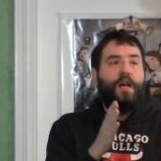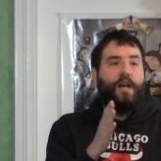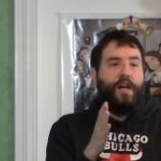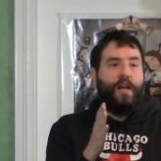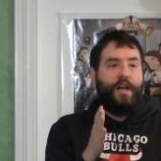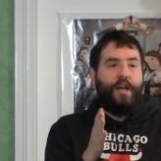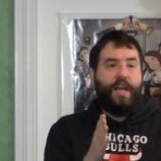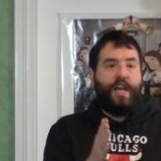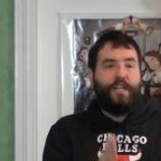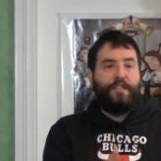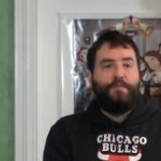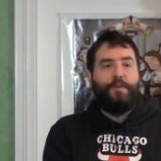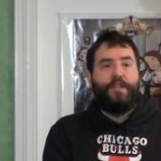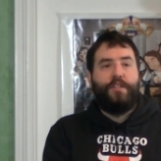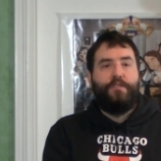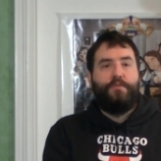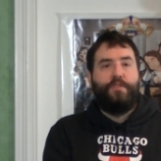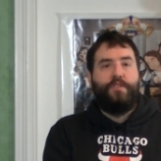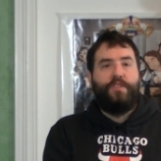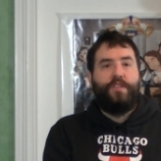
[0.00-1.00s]

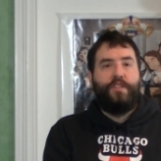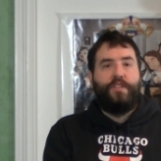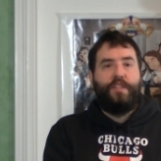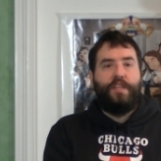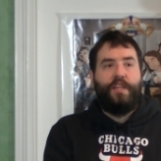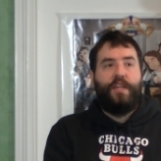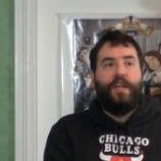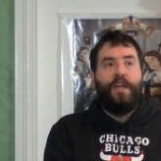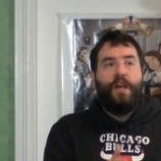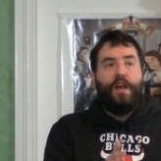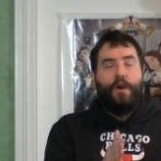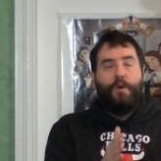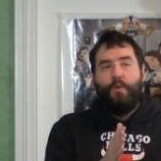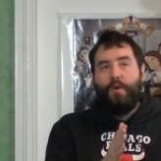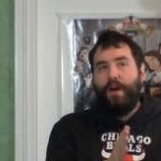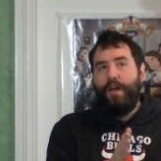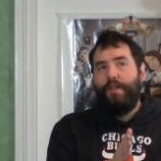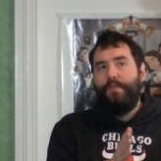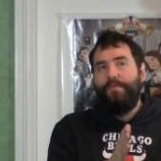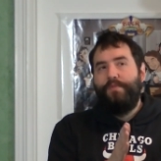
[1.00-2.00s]
Xbox 360,
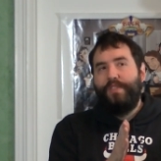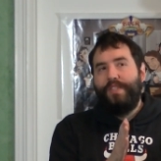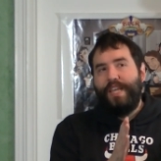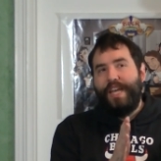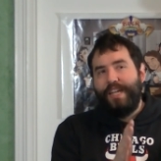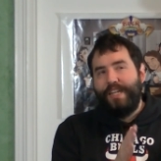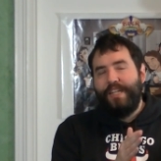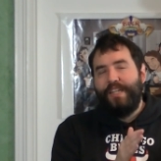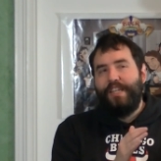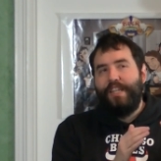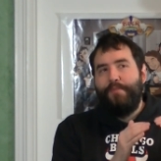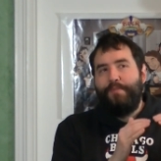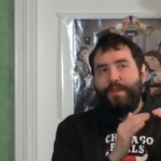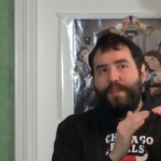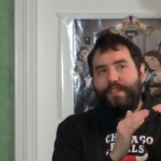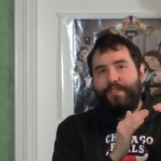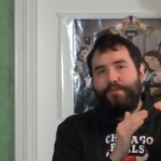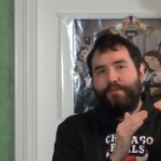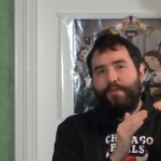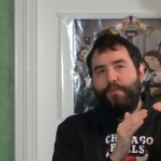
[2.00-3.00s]
while technically the
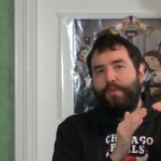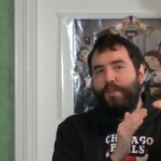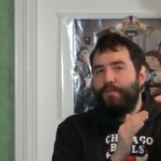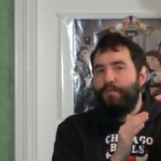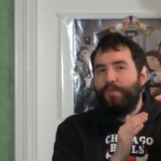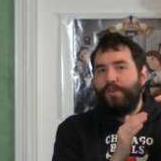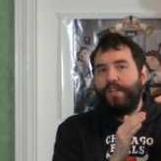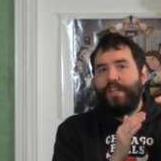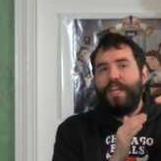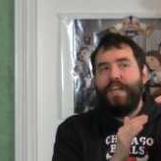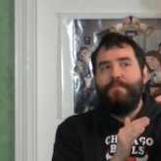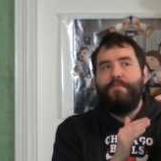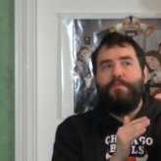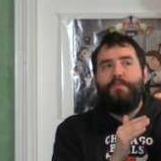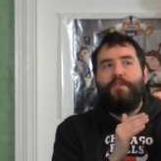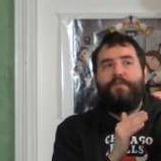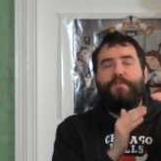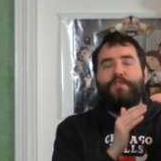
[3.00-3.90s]
PS3 was more capable,